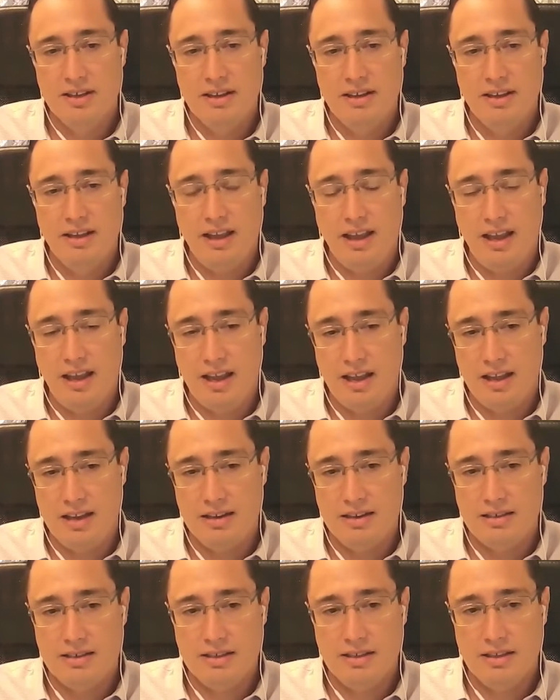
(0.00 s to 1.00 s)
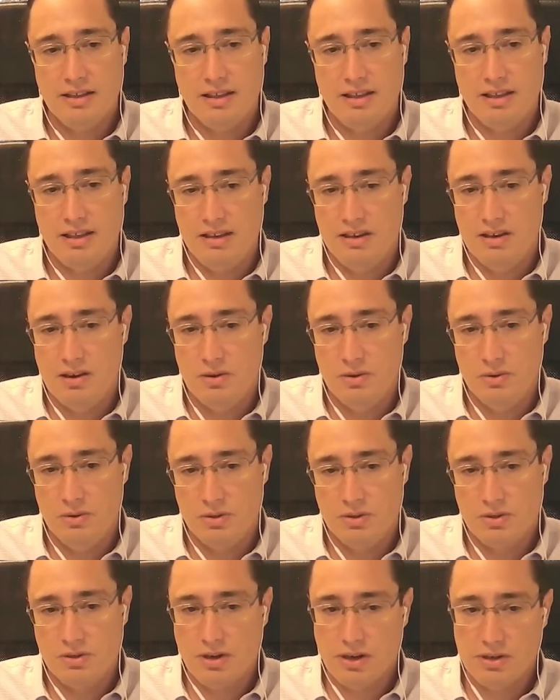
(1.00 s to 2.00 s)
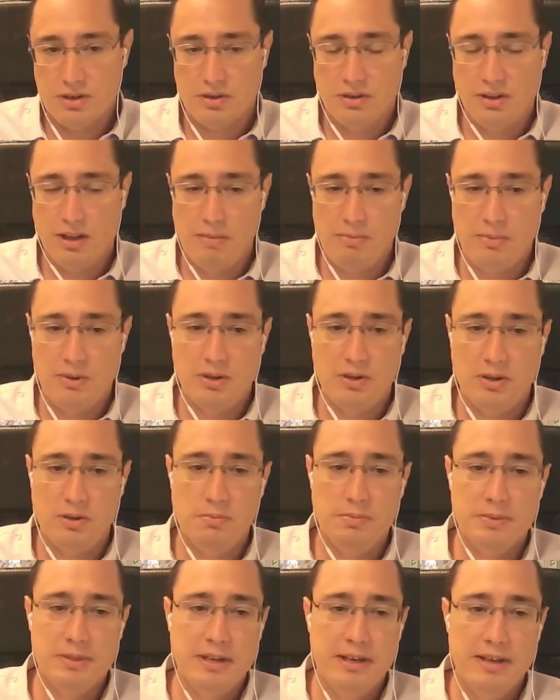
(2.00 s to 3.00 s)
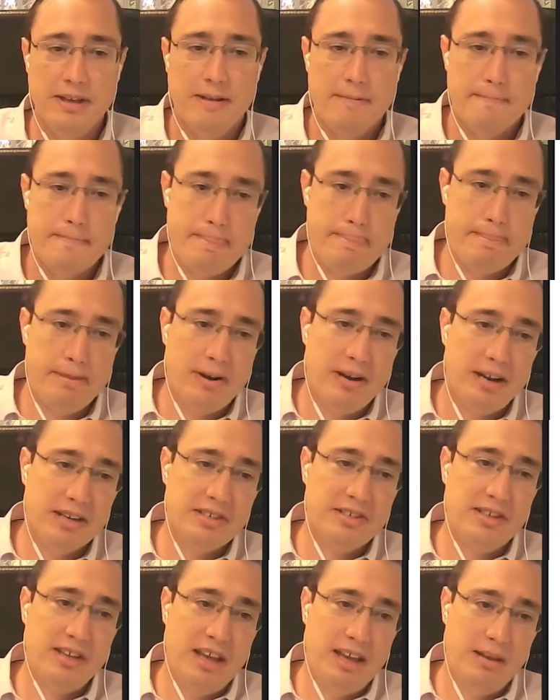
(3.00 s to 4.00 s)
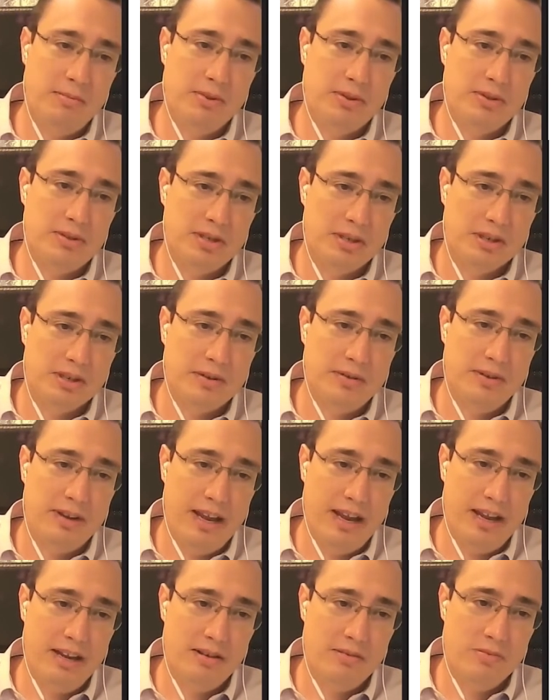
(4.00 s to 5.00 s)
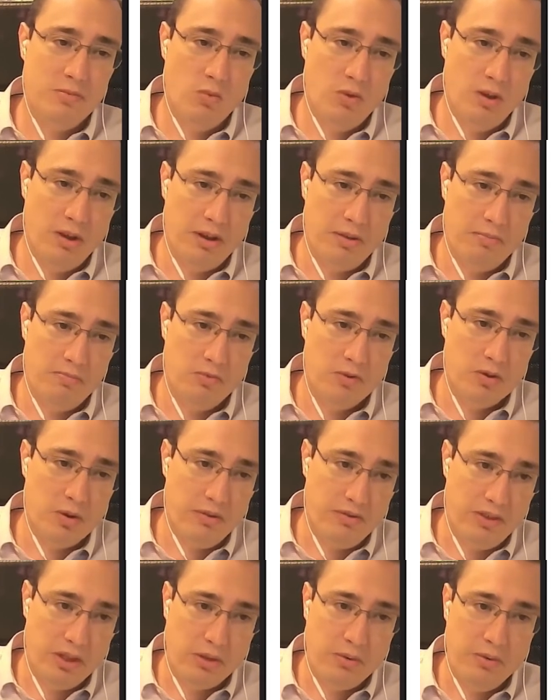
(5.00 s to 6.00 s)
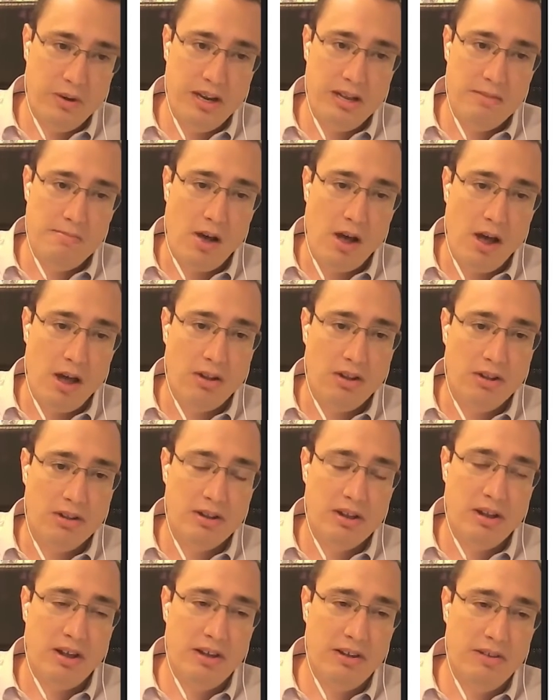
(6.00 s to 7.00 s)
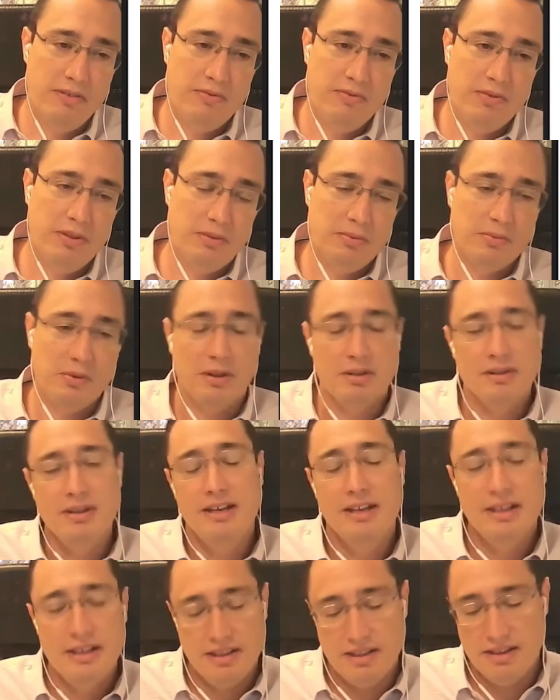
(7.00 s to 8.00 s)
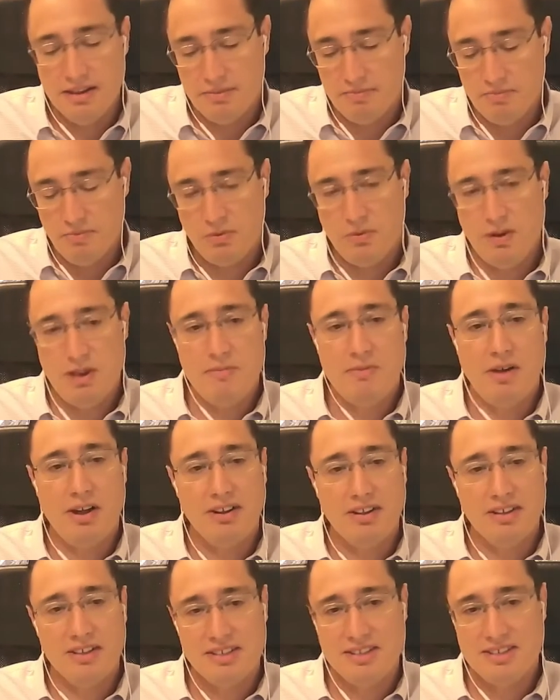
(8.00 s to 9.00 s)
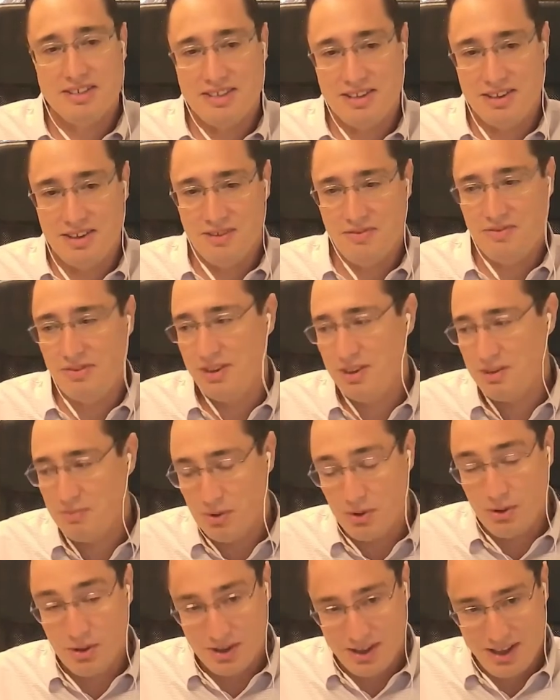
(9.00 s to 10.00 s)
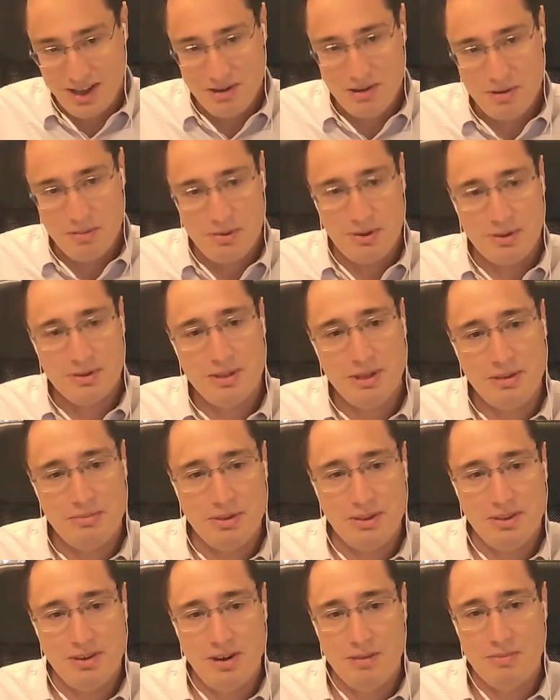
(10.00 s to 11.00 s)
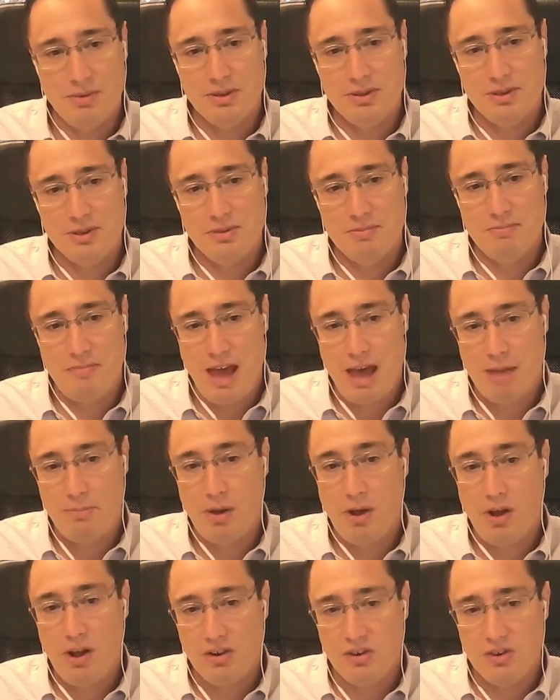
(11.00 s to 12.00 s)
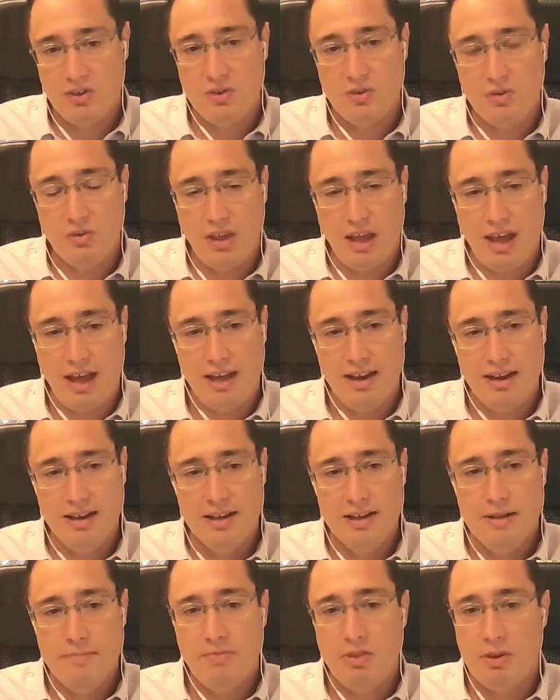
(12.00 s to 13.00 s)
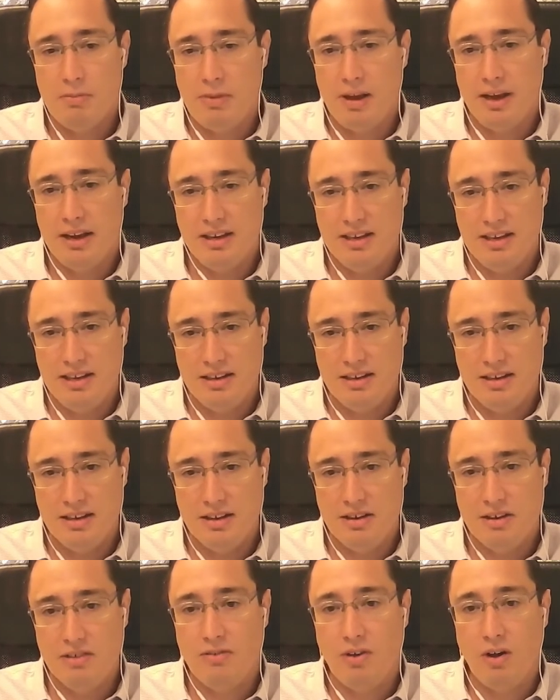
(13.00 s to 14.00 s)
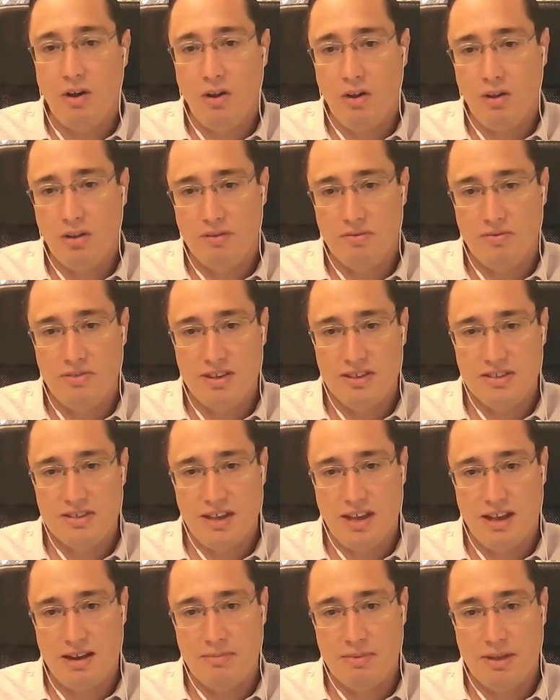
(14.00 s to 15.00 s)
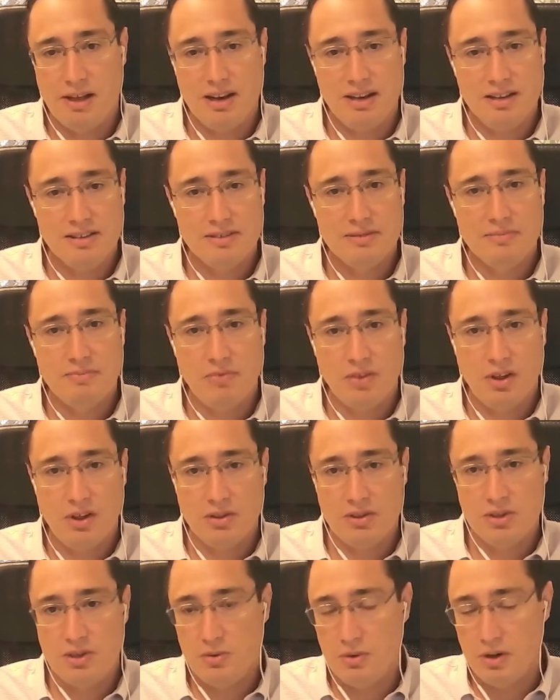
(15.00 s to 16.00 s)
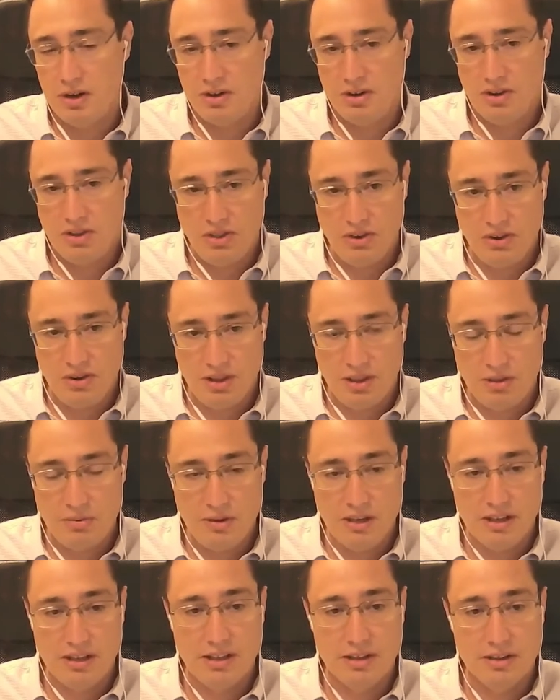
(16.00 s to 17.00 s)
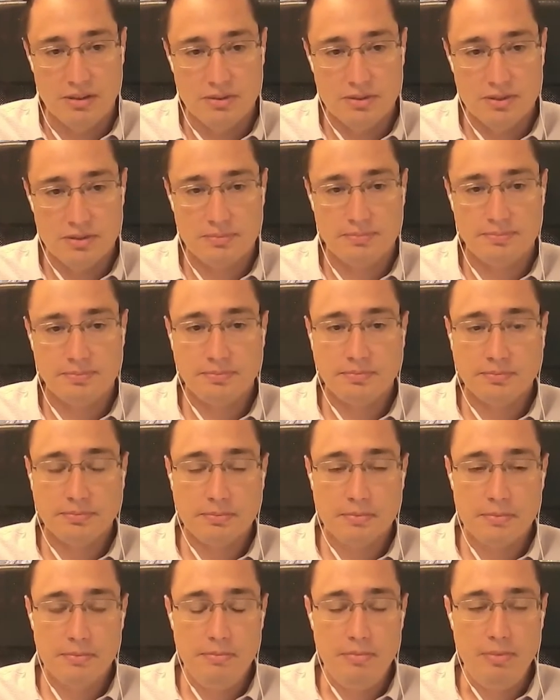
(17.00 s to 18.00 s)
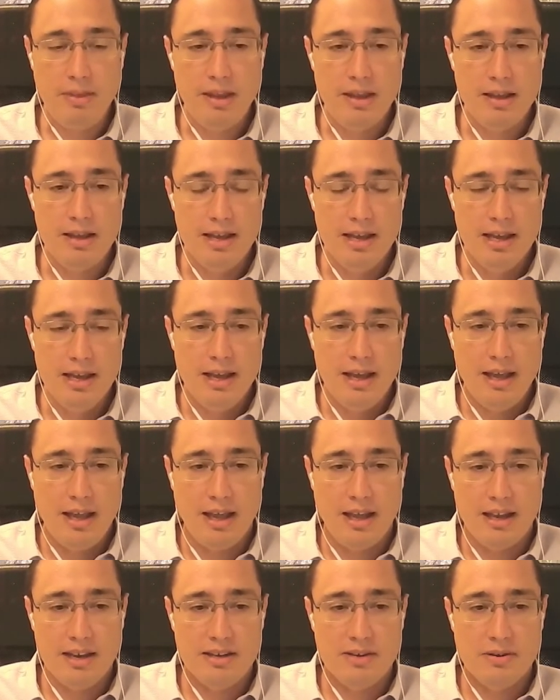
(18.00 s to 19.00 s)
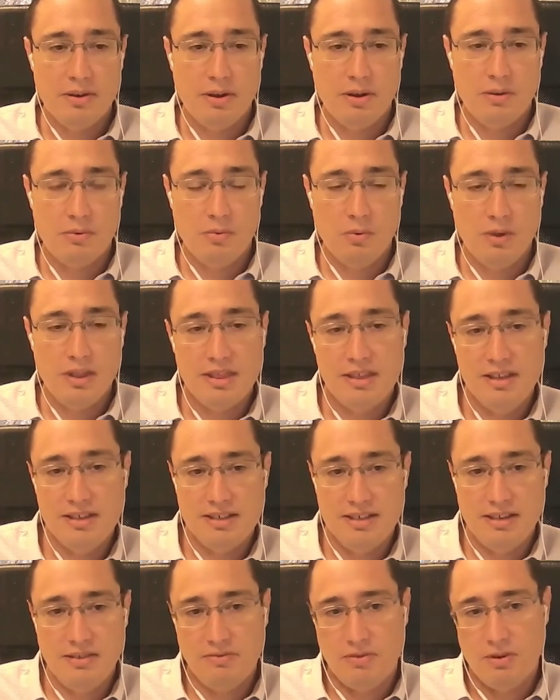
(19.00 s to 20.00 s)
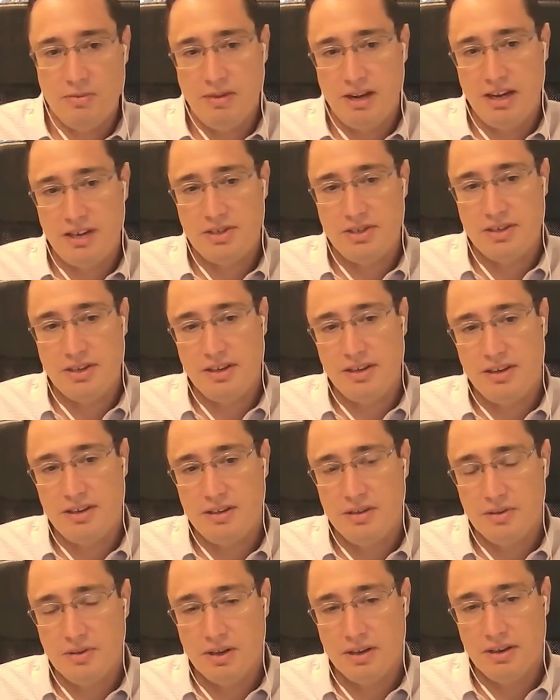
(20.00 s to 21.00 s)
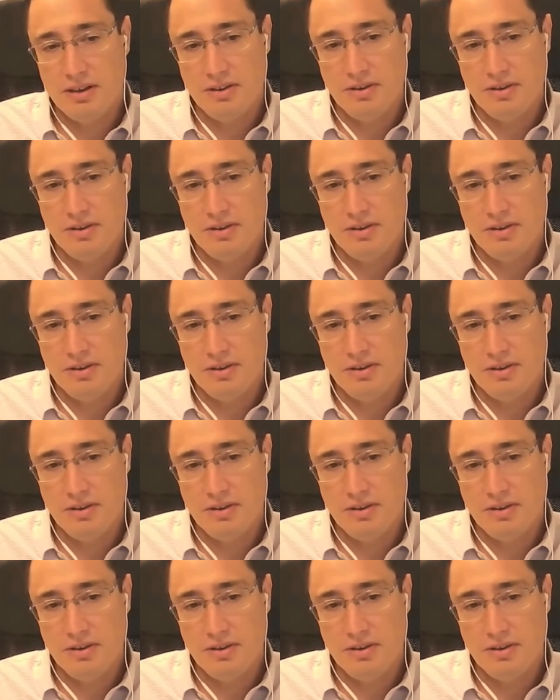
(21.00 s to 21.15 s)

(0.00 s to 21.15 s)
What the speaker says: and the known structural epitopes, they're actually able to create sort of a 3D model of the 3D model existed of the Ebola glycoprotein, but they're able to map onto that the binding of all of these antibodies, all 233 clones. And with this information, you can learn